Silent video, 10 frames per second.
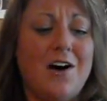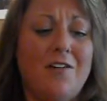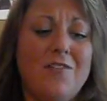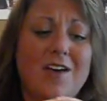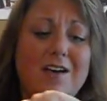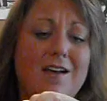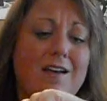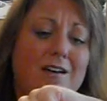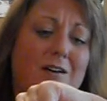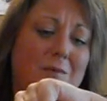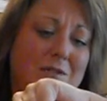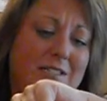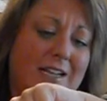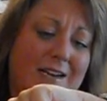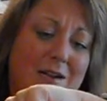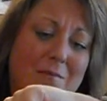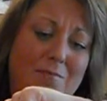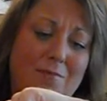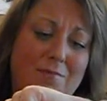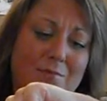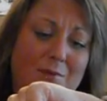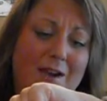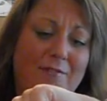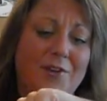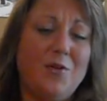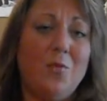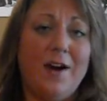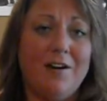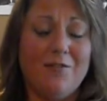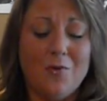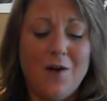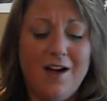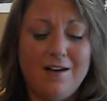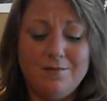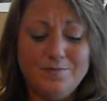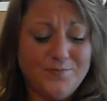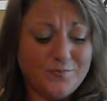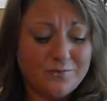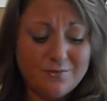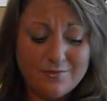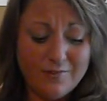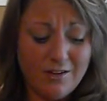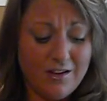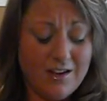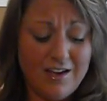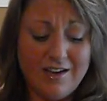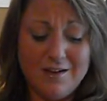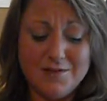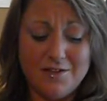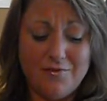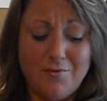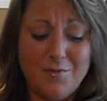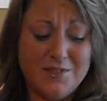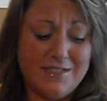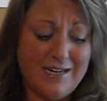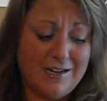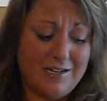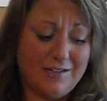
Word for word: off almost like a, after you wear it for a while, it comes off almost like